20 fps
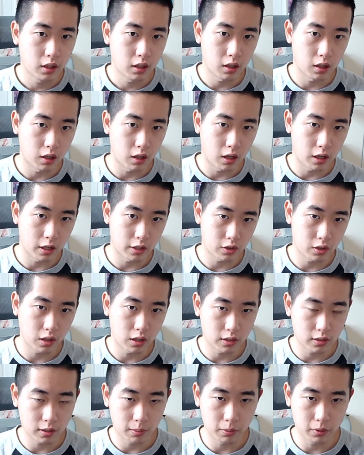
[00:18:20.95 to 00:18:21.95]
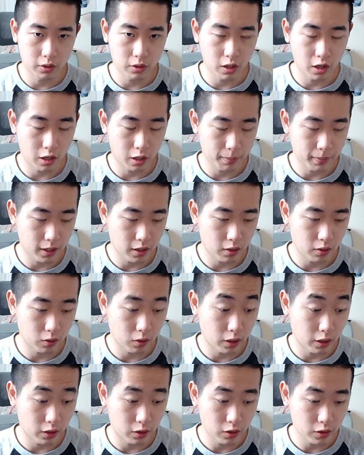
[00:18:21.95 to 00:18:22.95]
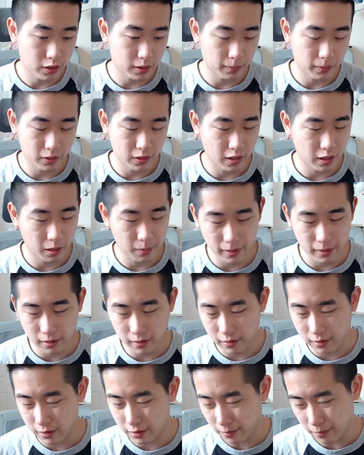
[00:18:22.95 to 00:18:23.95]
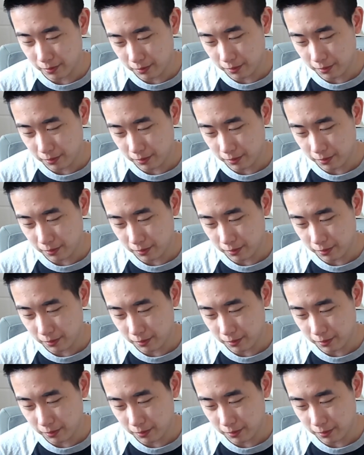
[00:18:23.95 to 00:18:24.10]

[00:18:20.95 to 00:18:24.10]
I heard someone talk about